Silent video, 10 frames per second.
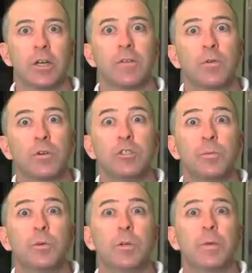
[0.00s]
Of course, you
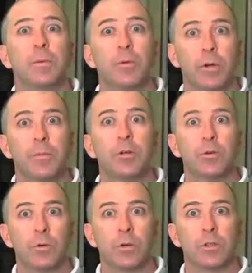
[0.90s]
put them on perimeter
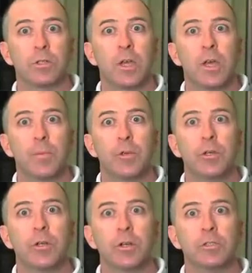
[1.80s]
doors, but you
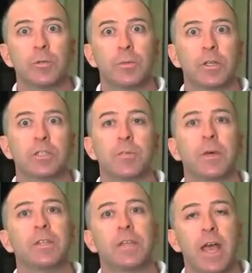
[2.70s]
can also place them
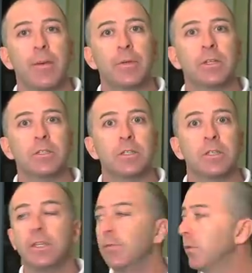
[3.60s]
on cabinets
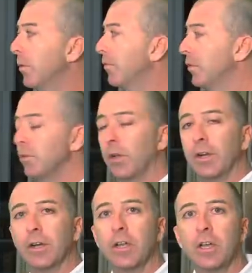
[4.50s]
and even the
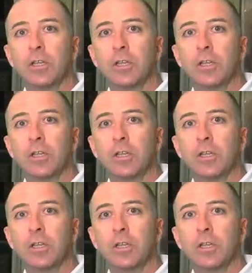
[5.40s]
refrigerator.